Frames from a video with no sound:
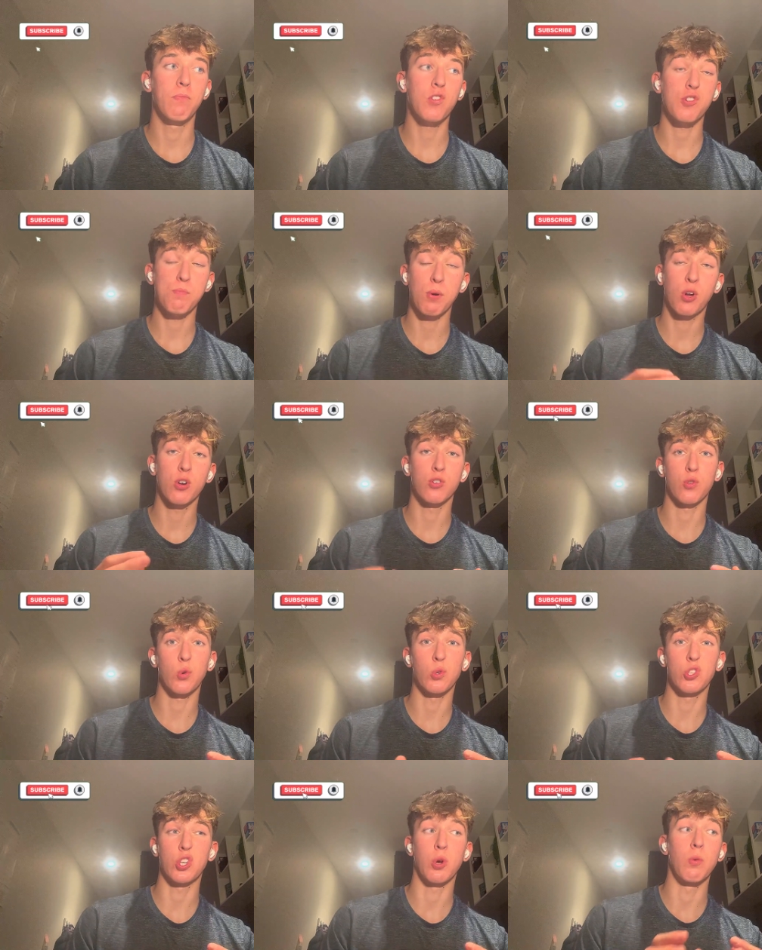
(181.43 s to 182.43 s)
just because
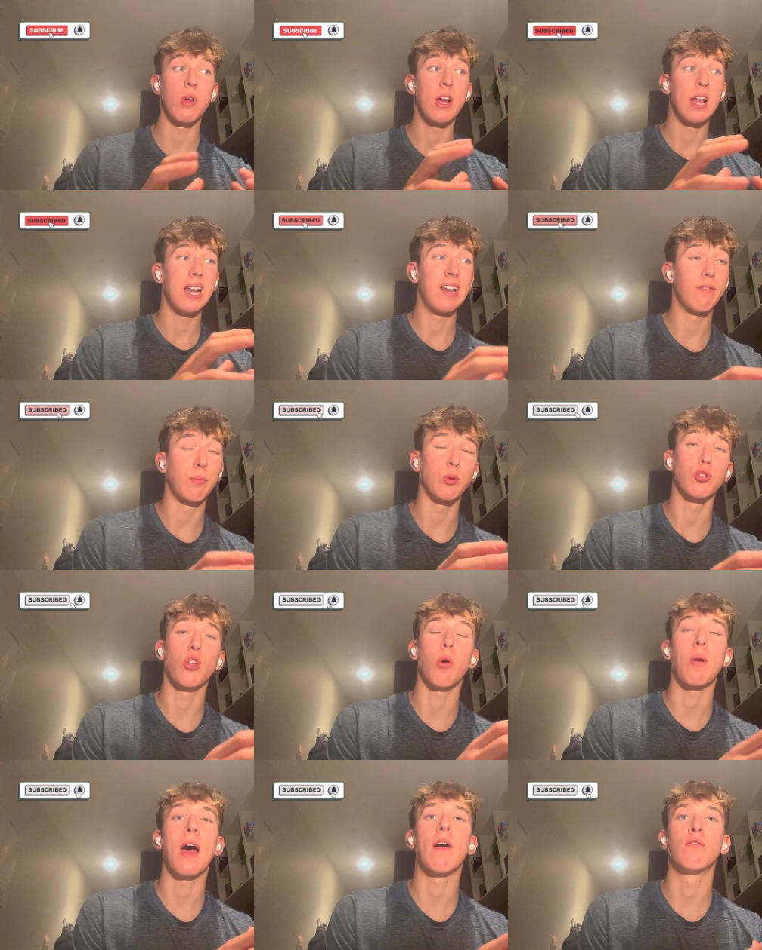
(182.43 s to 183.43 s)
also Liverpool
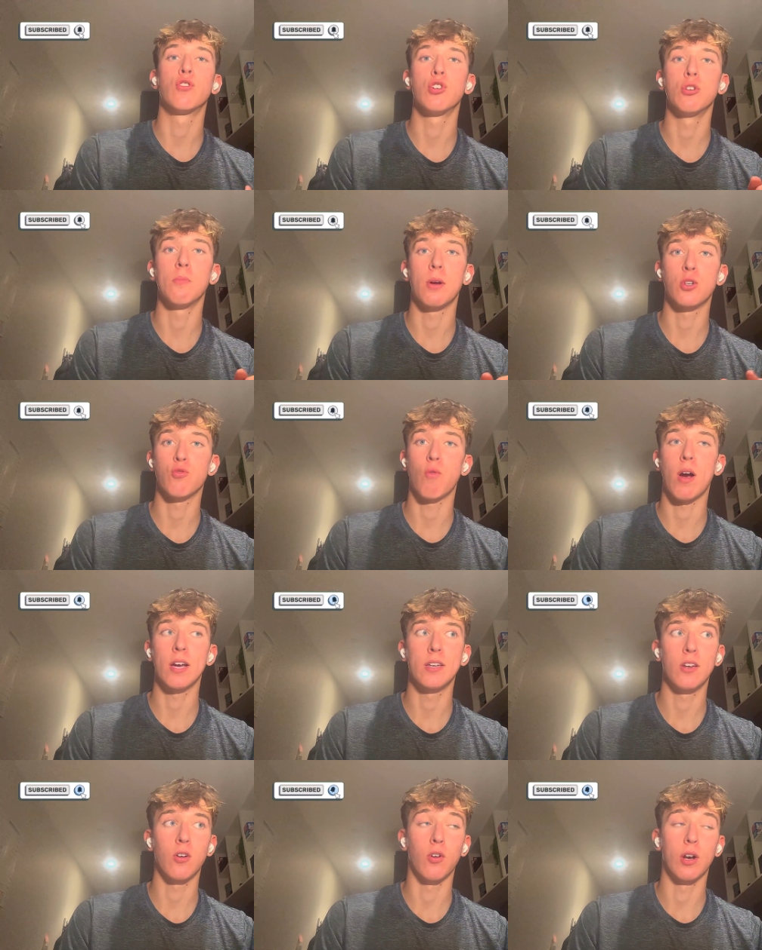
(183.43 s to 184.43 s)
don't have too much
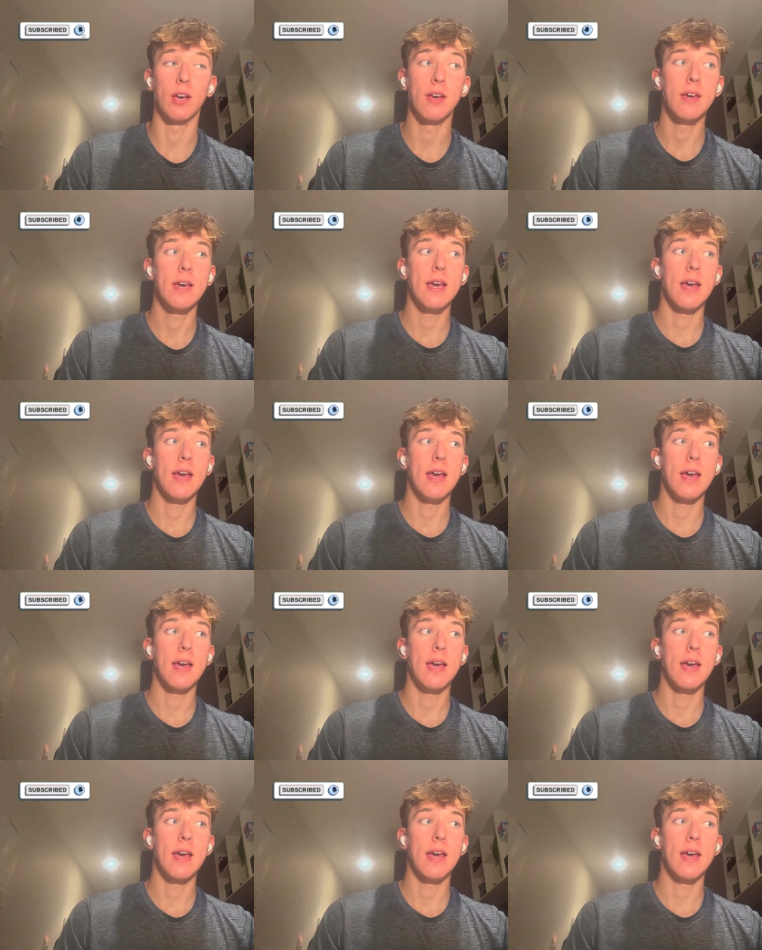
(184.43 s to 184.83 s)
riding on it.